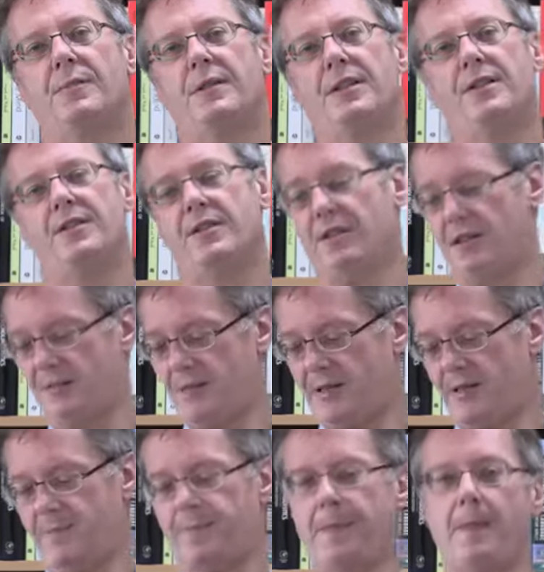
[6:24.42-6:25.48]
a minute, think
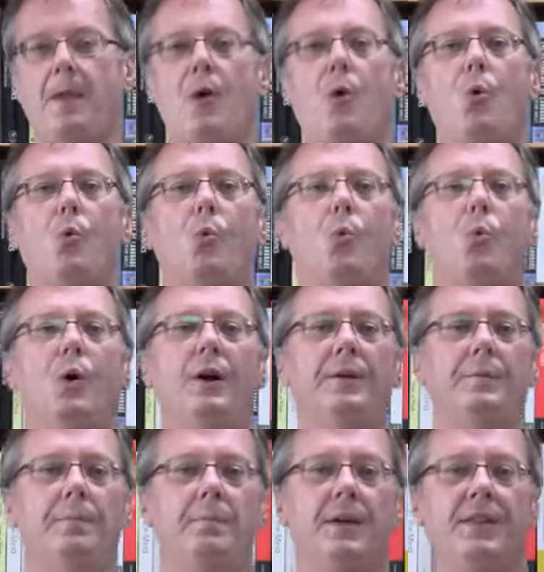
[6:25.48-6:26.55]
about
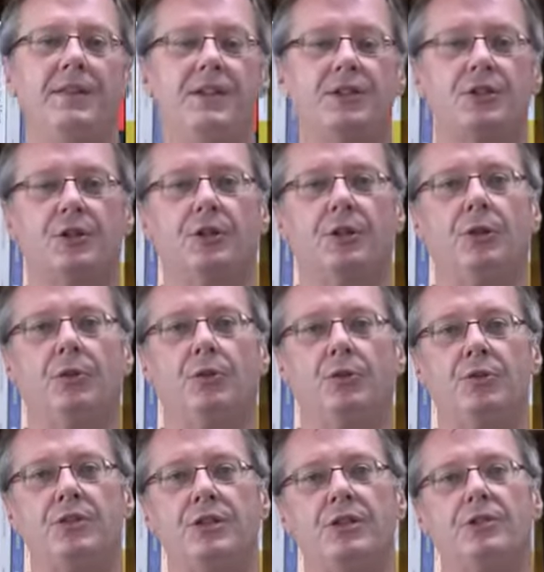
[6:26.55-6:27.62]
what methods are you
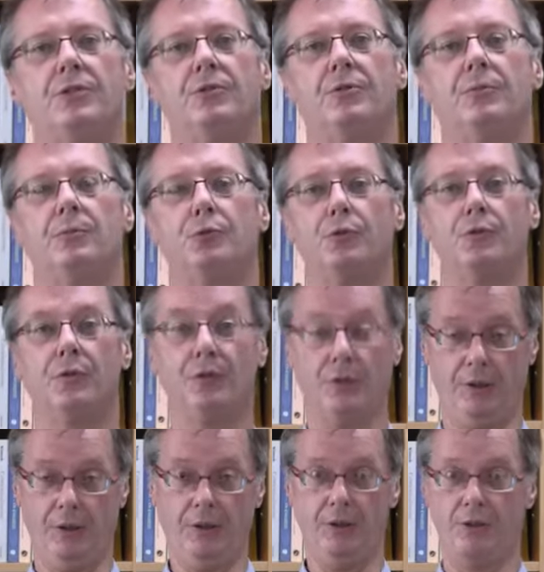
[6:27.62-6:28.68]
using to improve your
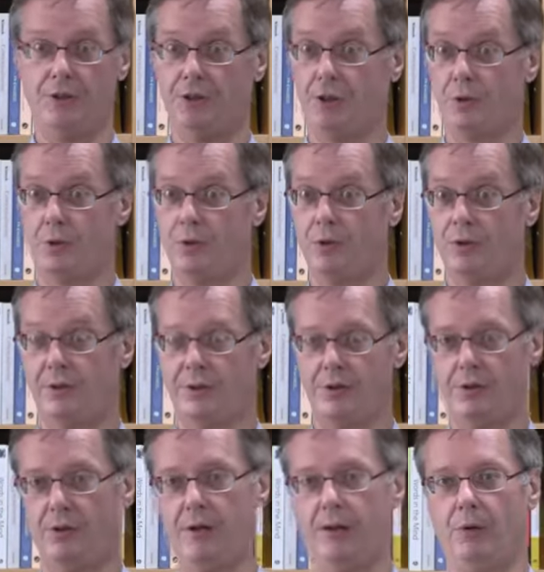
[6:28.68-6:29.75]
English or
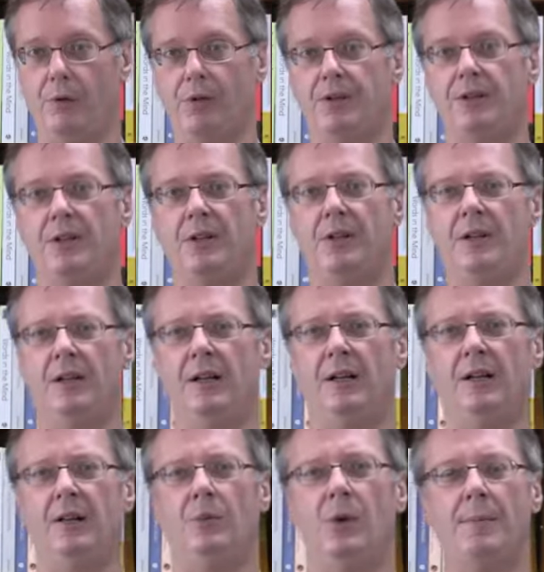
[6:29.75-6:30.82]
another language.
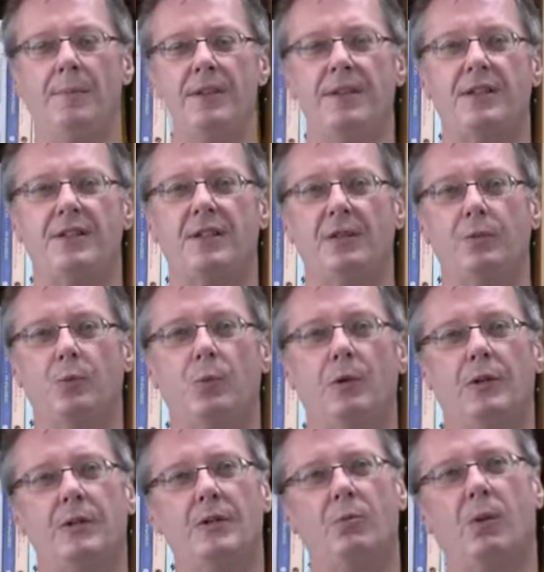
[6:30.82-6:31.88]
What methods have
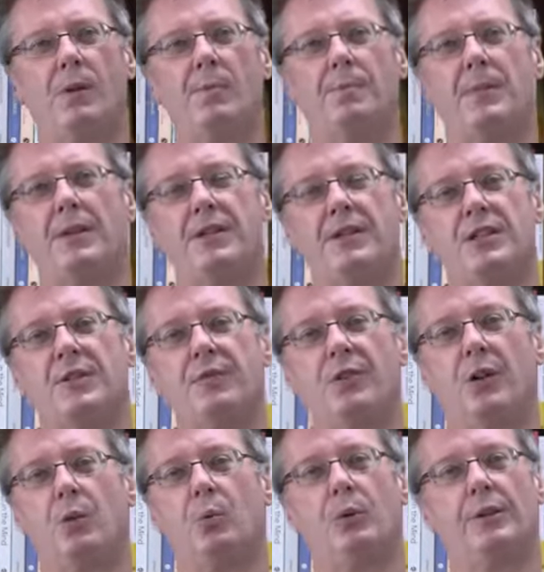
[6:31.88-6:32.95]
worked and what methods have
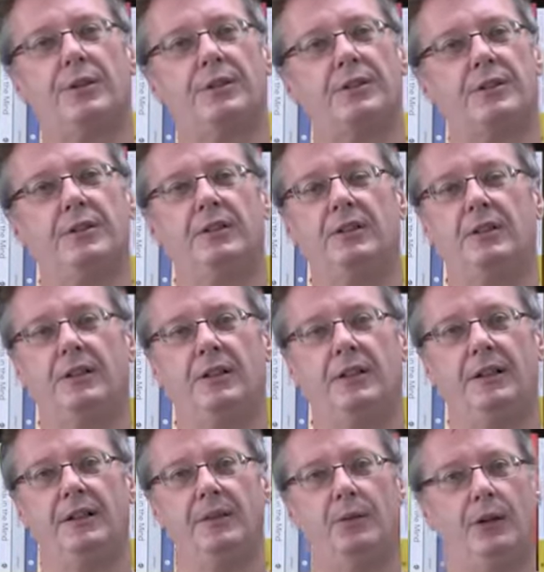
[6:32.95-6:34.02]
not worked,
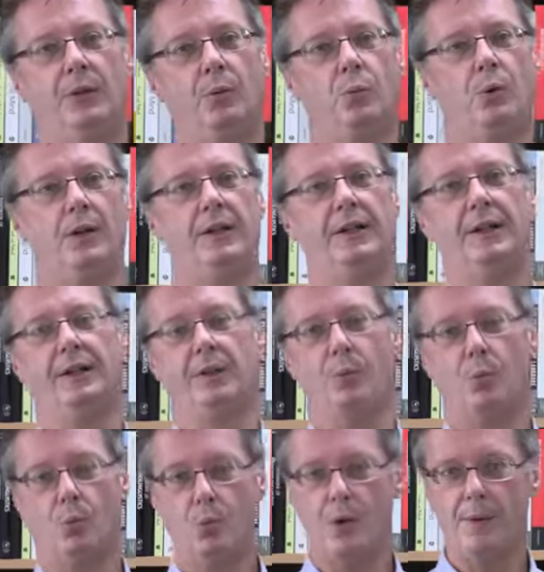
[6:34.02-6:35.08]
and why?
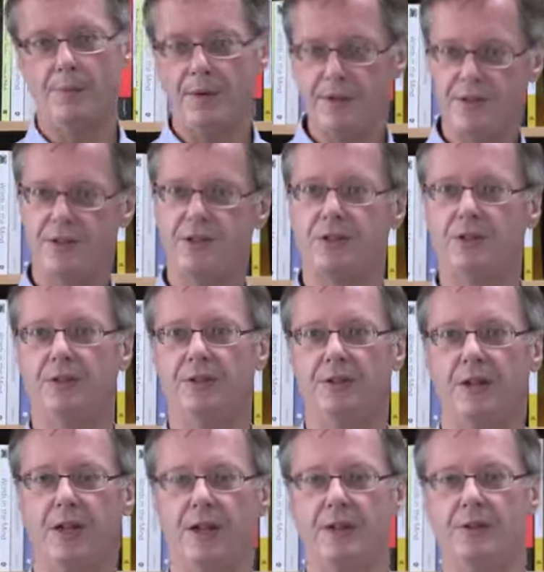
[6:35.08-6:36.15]
What methods are
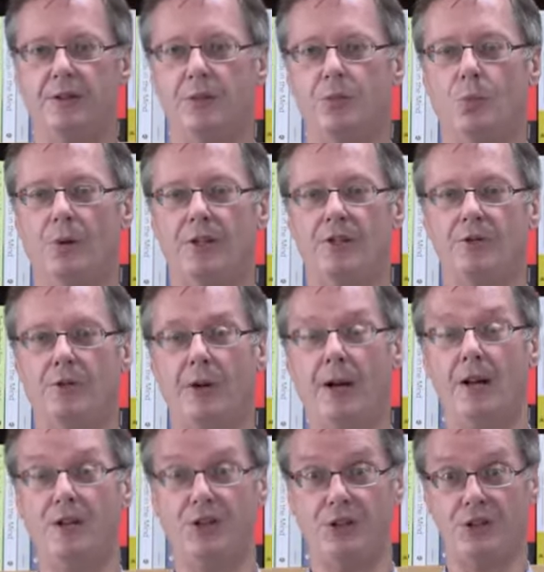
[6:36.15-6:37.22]
and what
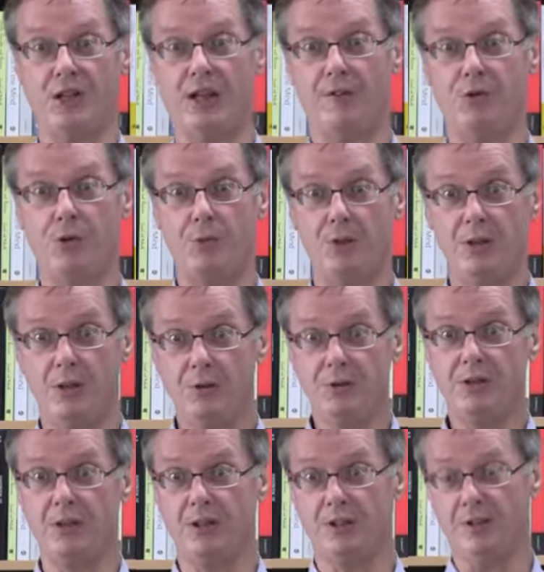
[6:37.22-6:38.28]
strategies have you been
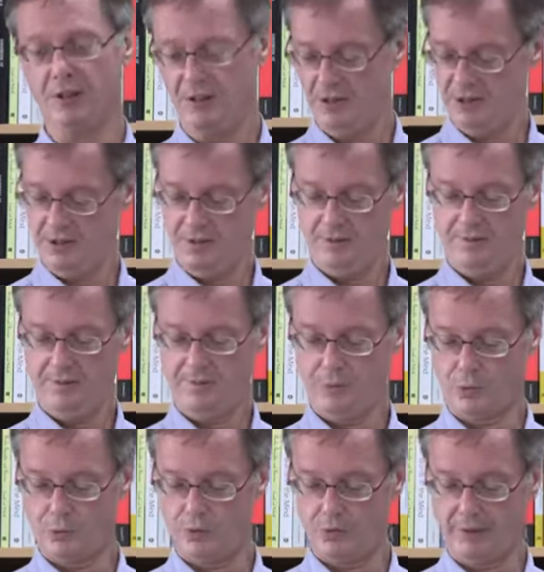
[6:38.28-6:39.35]
using
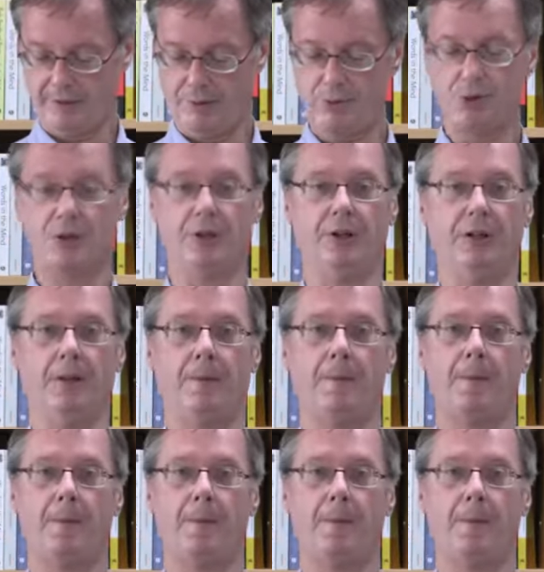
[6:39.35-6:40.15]
for language learning?